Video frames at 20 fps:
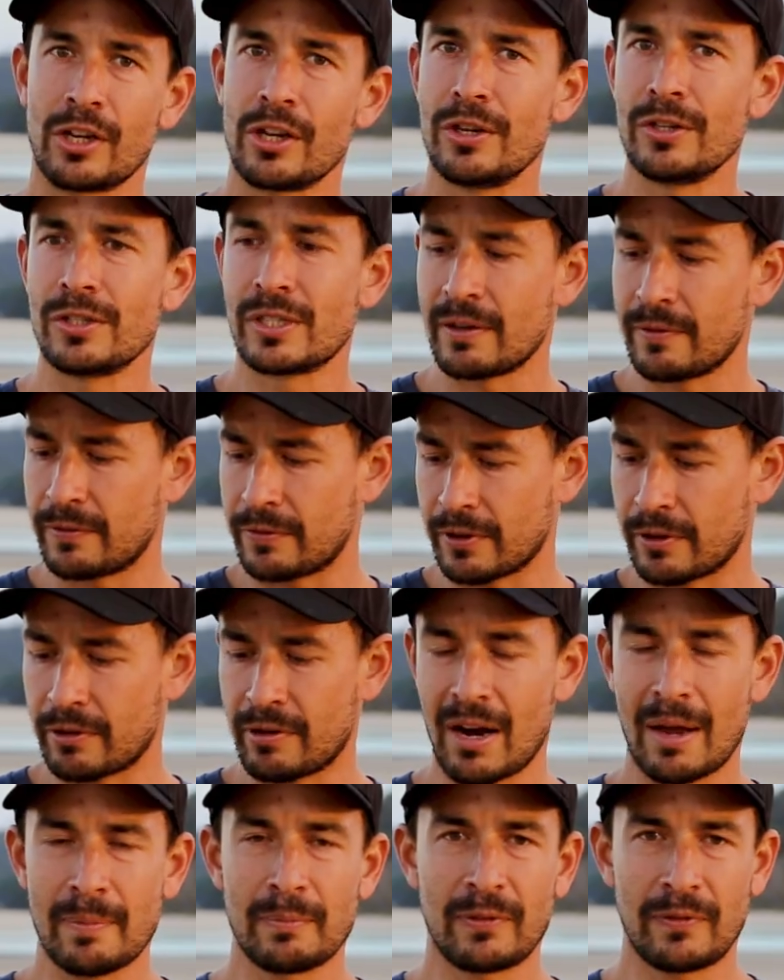You can use it for
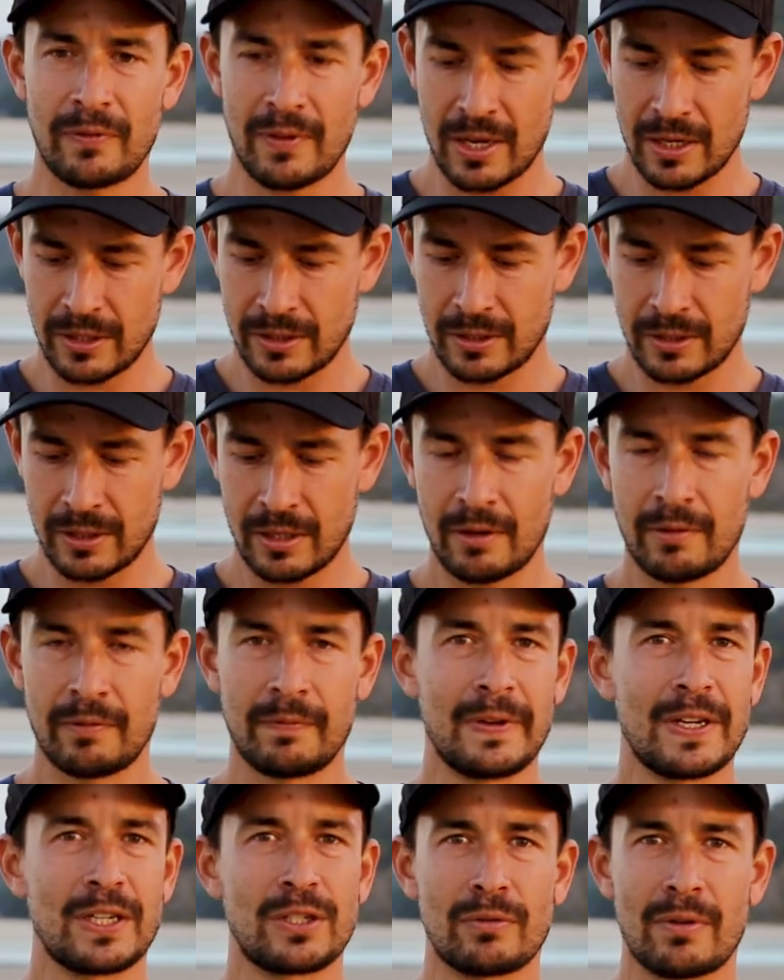crumbed fish,
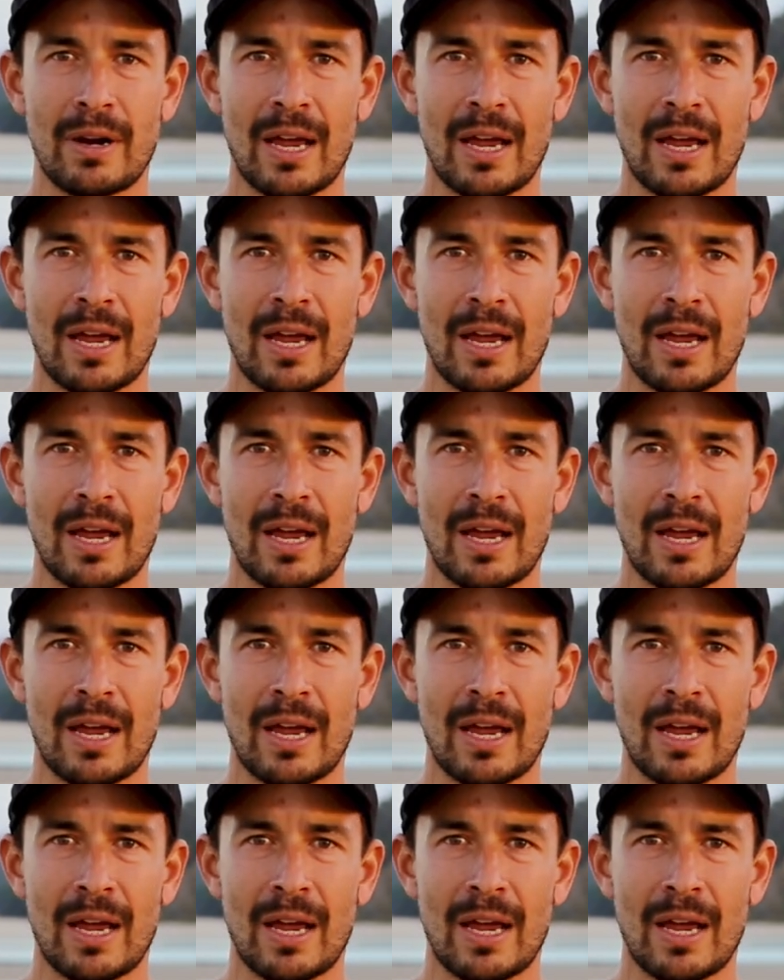fish